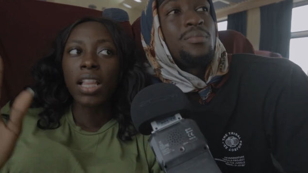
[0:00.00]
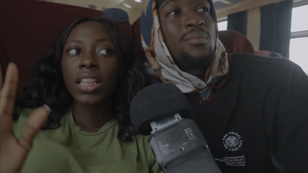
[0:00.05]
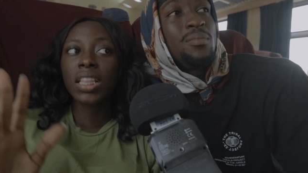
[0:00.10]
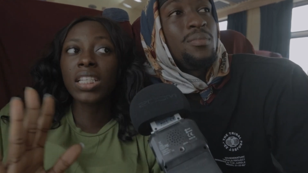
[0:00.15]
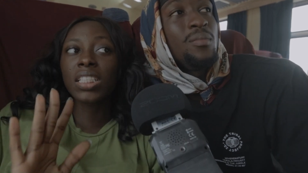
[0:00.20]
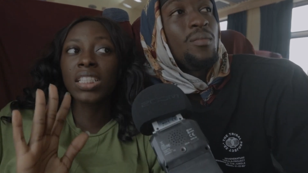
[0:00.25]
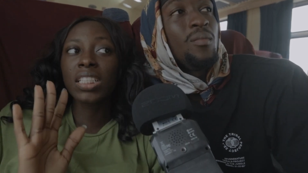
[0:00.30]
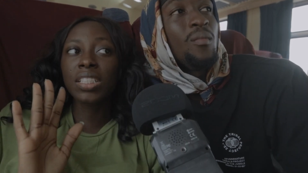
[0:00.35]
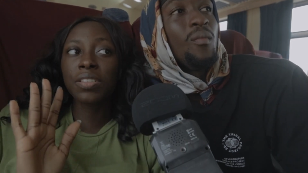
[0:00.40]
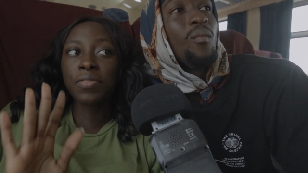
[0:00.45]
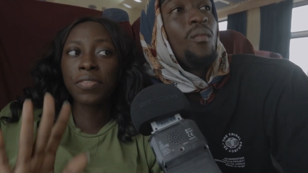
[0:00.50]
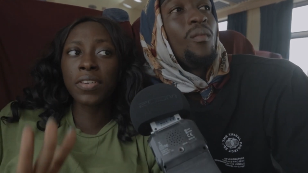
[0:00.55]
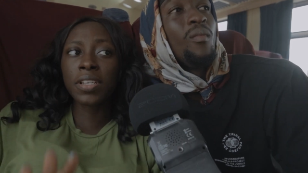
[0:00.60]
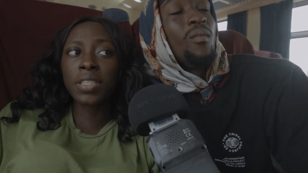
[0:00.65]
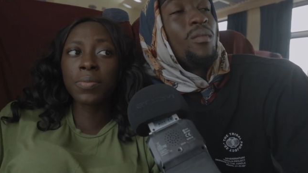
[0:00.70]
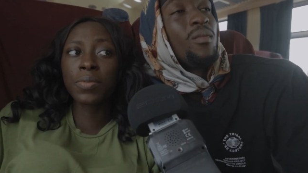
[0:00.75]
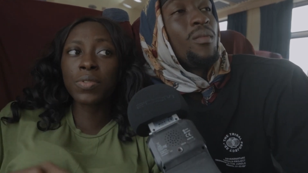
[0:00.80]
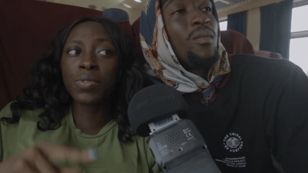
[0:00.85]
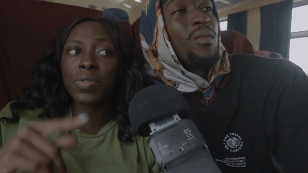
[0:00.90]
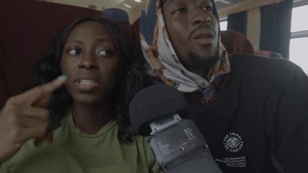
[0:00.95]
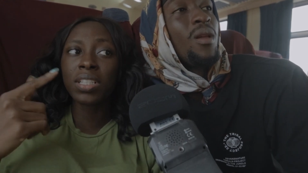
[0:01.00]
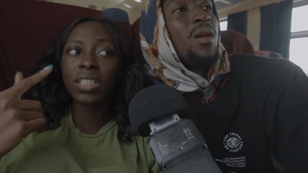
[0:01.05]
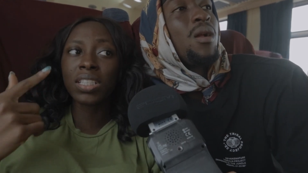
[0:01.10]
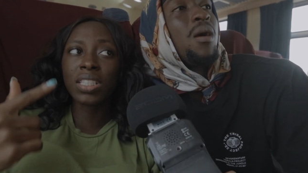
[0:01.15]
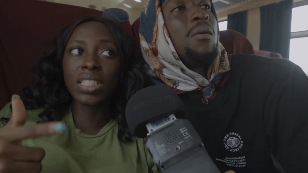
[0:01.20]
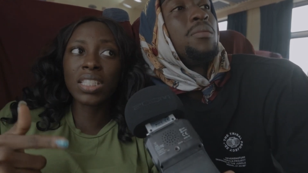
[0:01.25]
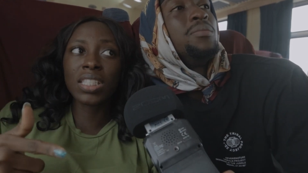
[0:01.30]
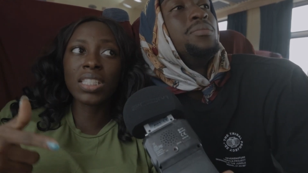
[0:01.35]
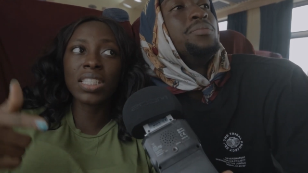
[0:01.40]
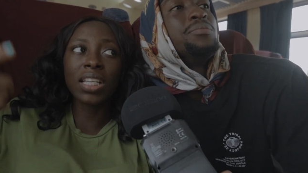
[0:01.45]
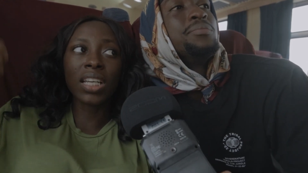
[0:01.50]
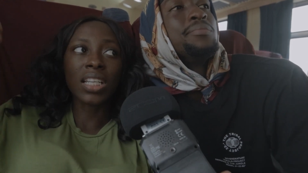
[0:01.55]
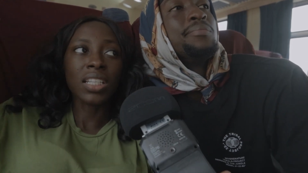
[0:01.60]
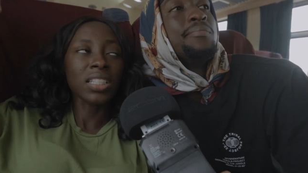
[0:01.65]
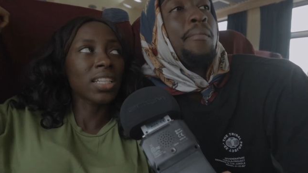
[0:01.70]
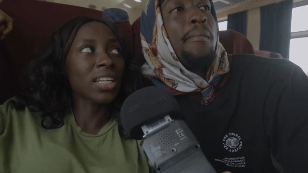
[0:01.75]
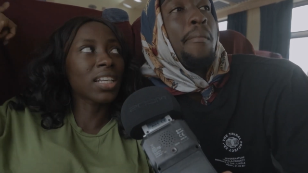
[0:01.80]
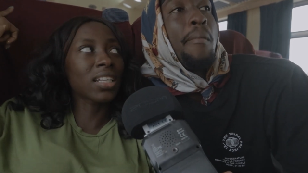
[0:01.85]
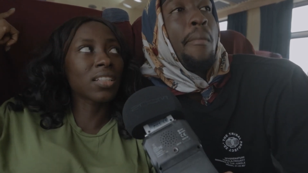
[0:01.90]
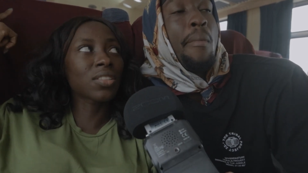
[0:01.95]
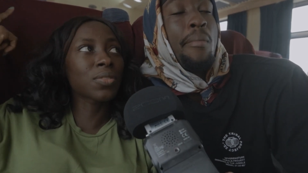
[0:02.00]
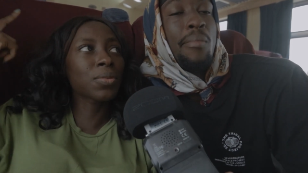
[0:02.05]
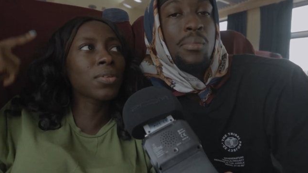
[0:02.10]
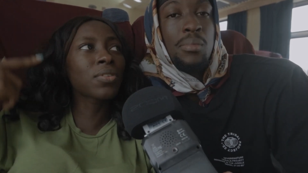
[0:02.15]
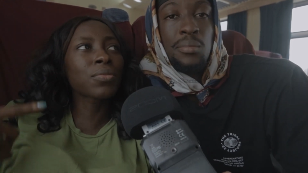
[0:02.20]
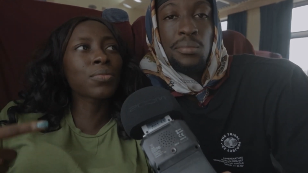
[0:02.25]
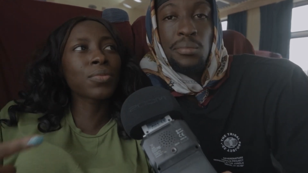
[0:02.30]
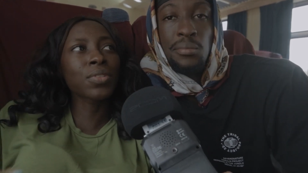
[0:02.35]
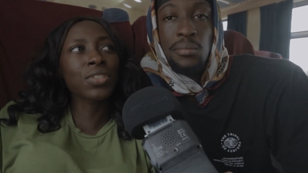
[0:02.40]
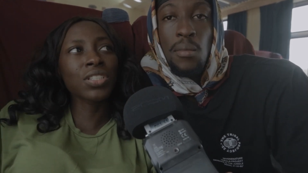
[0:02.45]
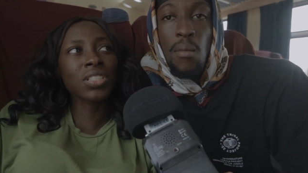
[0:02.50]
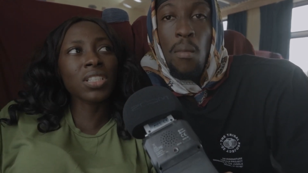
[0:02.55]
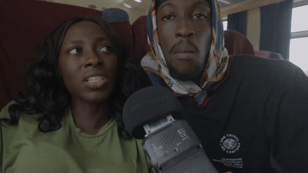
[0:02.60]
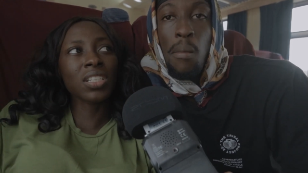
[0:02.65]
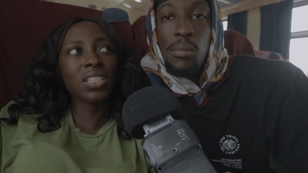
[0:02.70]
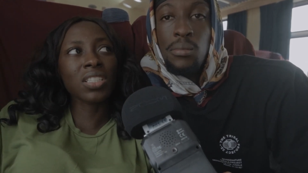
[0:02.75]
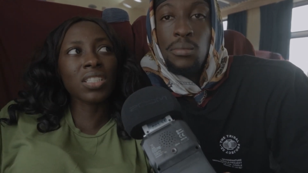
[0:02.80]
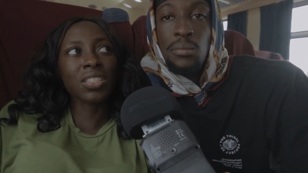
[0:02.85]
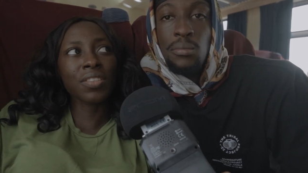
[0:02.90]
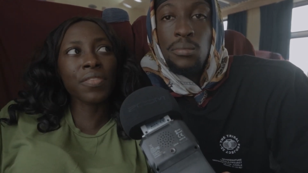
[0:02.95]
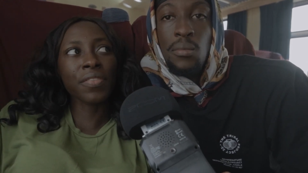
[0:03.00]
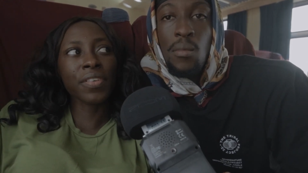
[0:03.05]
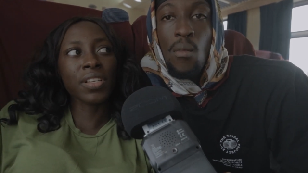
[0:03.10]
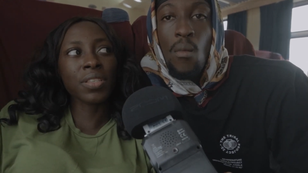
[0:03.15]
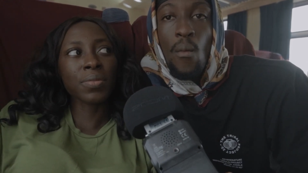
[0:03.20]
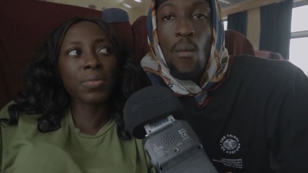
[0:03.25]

Speaker 1: The difference between this and that, oh, which is the difference?